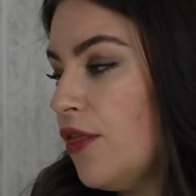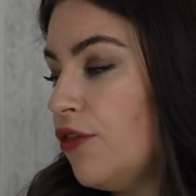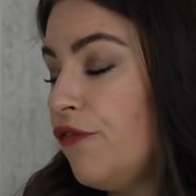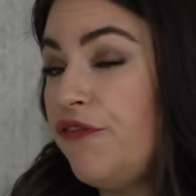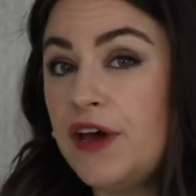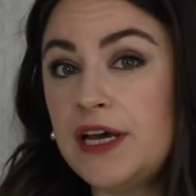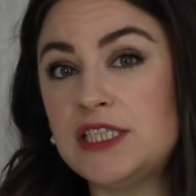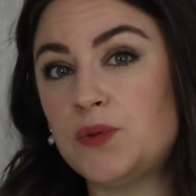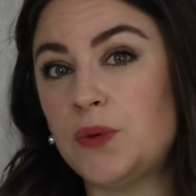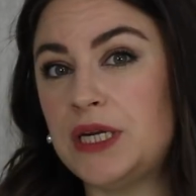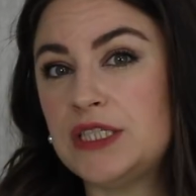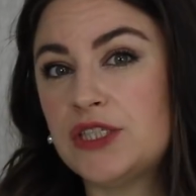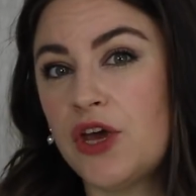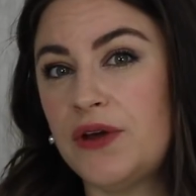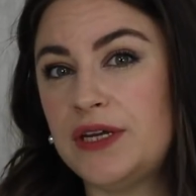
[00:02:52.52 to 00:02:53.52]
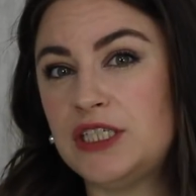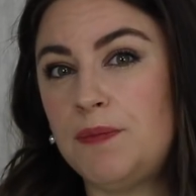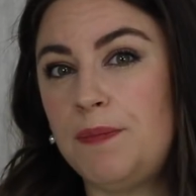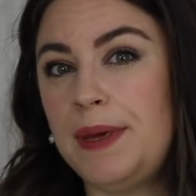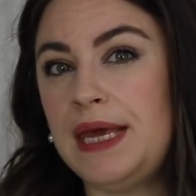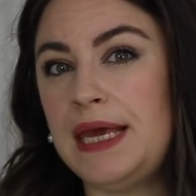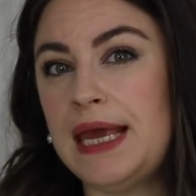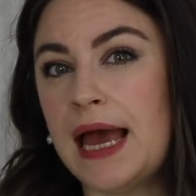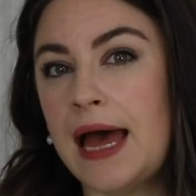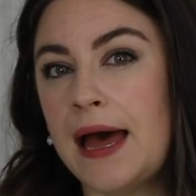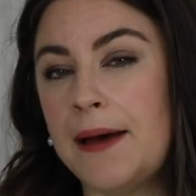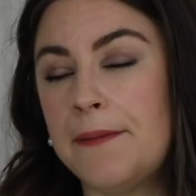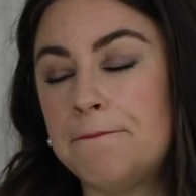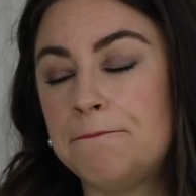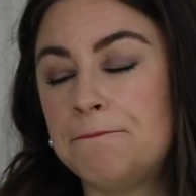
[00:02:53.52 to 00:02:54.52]
The first one is going to be
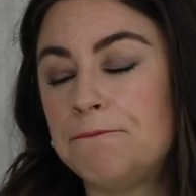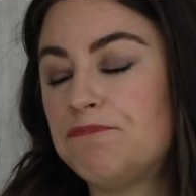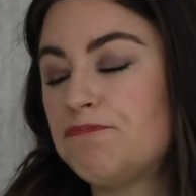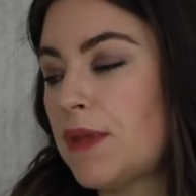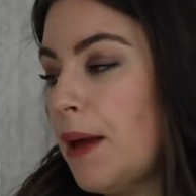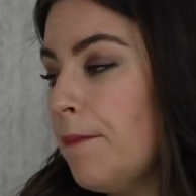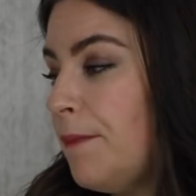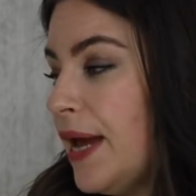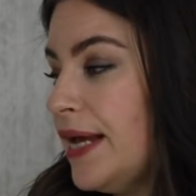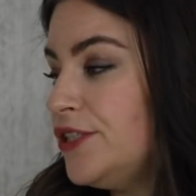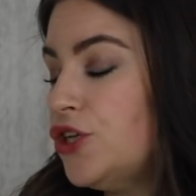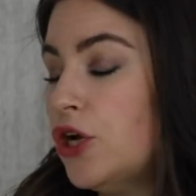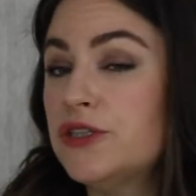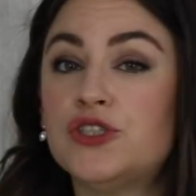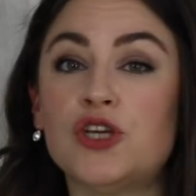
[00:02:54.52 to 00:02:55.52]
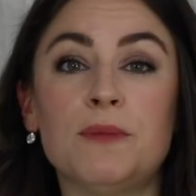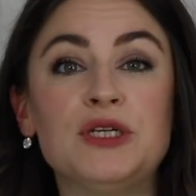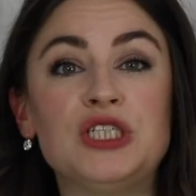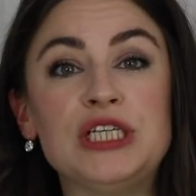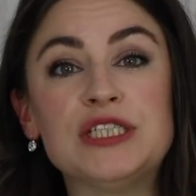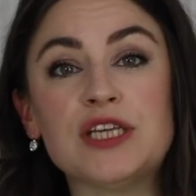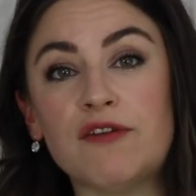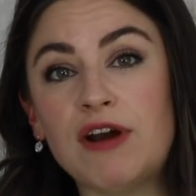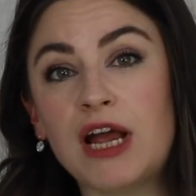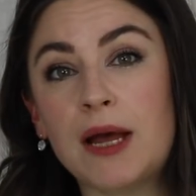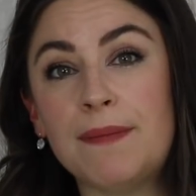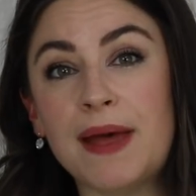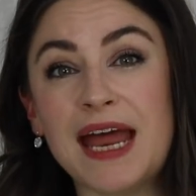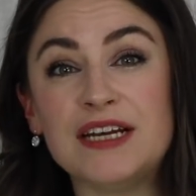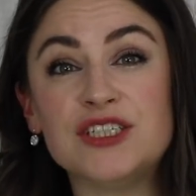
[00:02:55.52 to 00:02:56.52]
based on sewing machines I
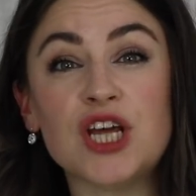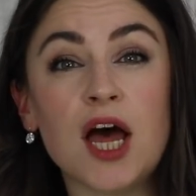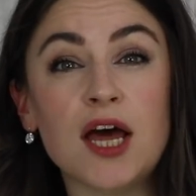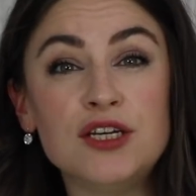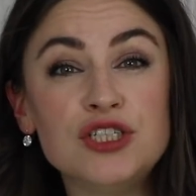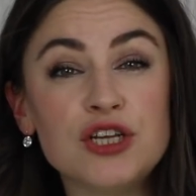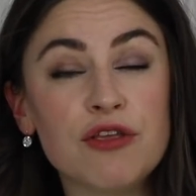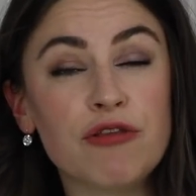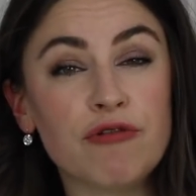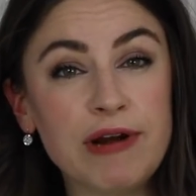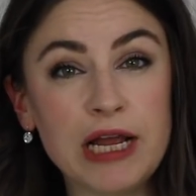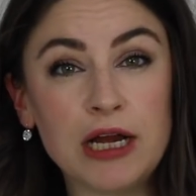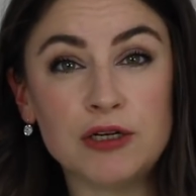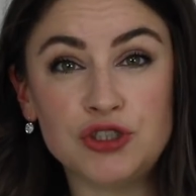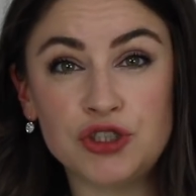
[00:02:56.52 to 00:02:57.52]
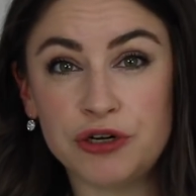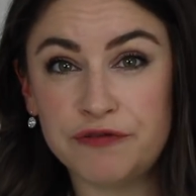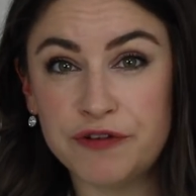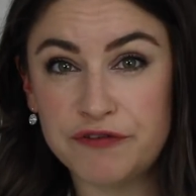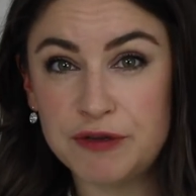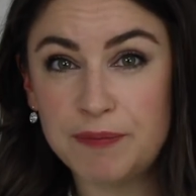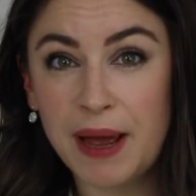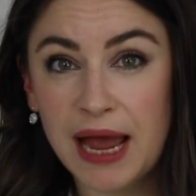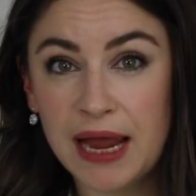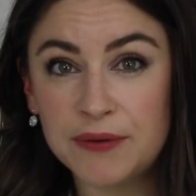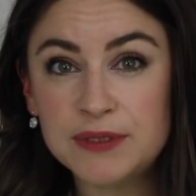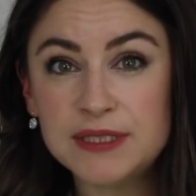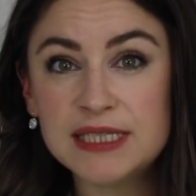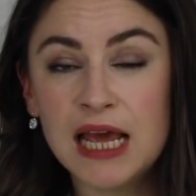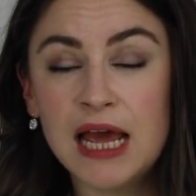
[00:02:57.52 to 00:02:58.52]
recommend under
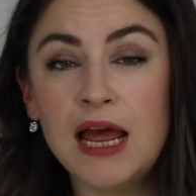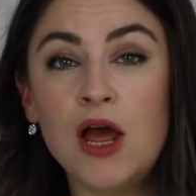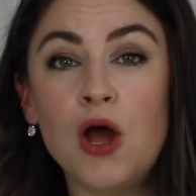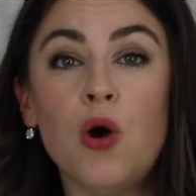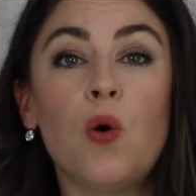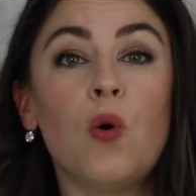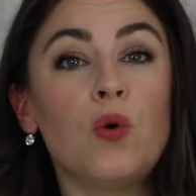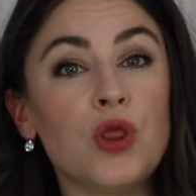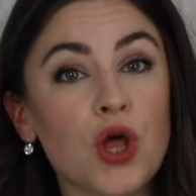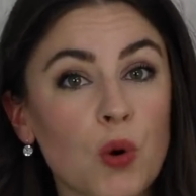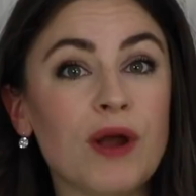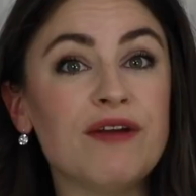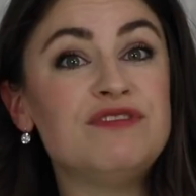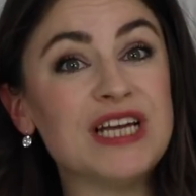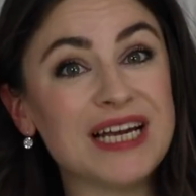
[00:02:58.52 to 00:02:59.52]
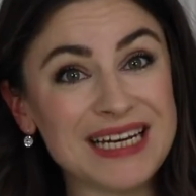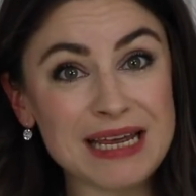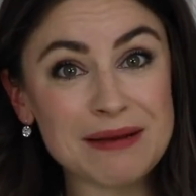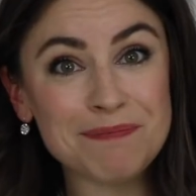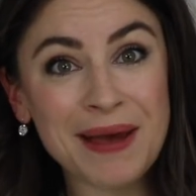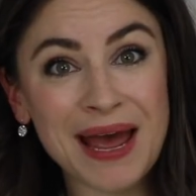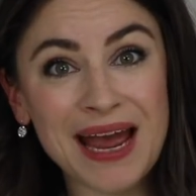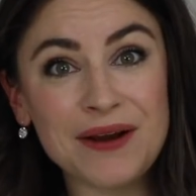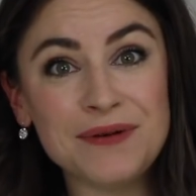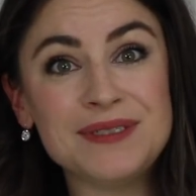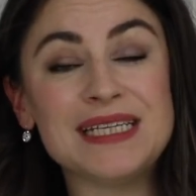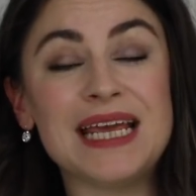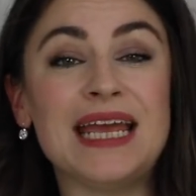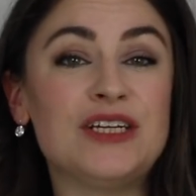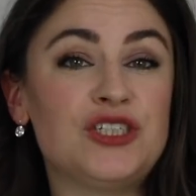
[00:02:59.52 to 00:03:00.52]
£350. Although I've done it in
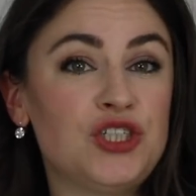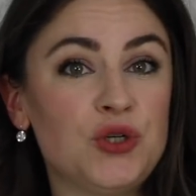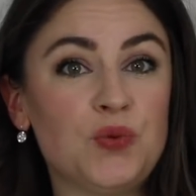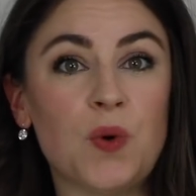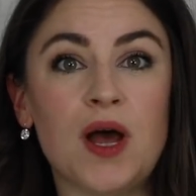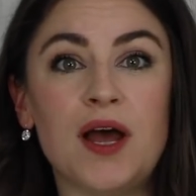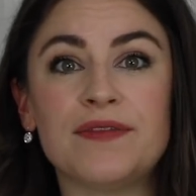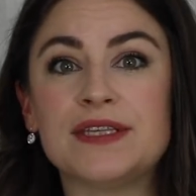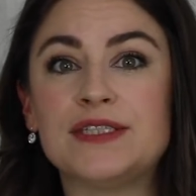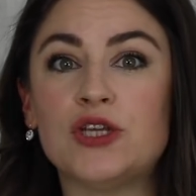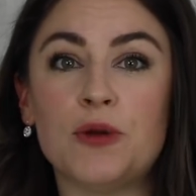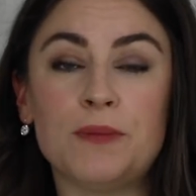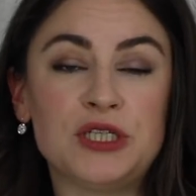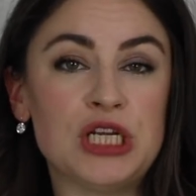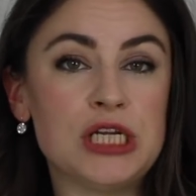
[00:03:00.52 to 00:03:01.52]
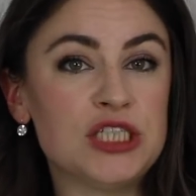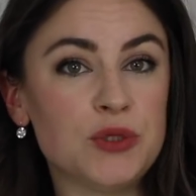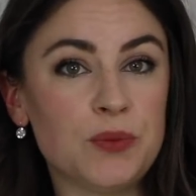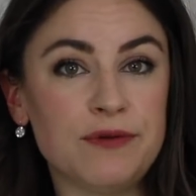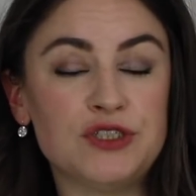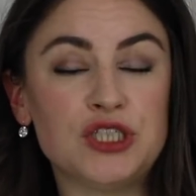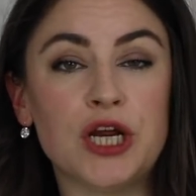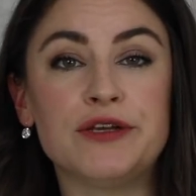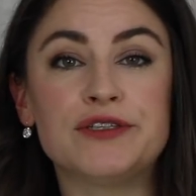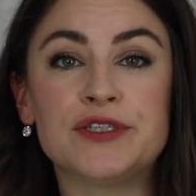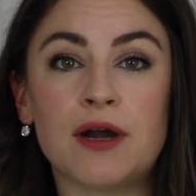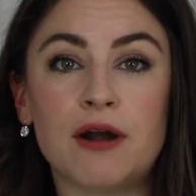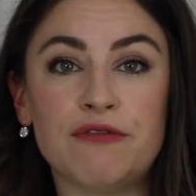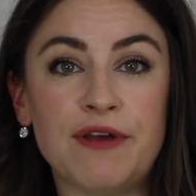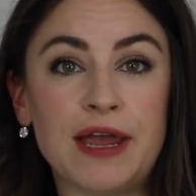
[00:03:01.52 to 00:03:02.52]
pounds, it should work. The sewing machines that we've chosen
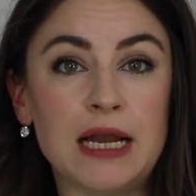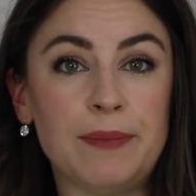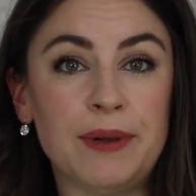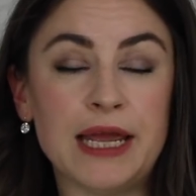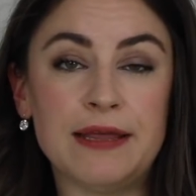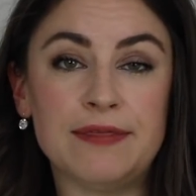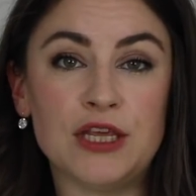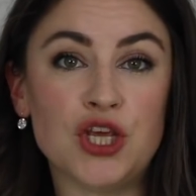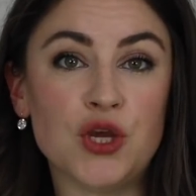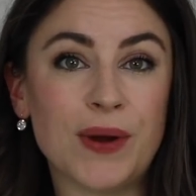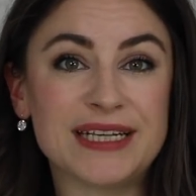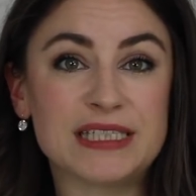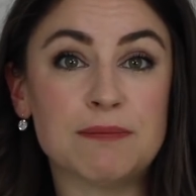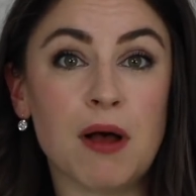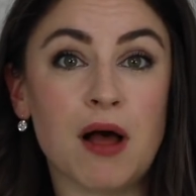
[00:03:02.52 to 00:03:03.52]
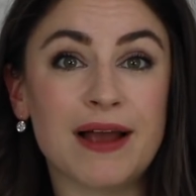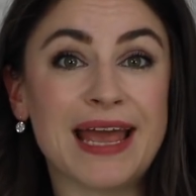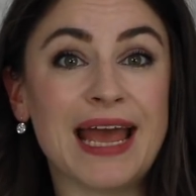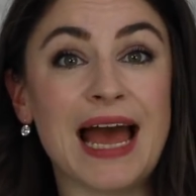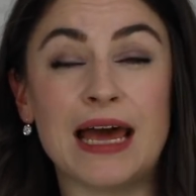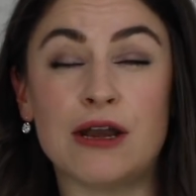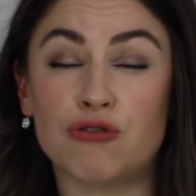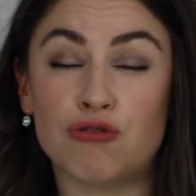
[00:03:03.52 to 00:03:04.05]
are available in the US market and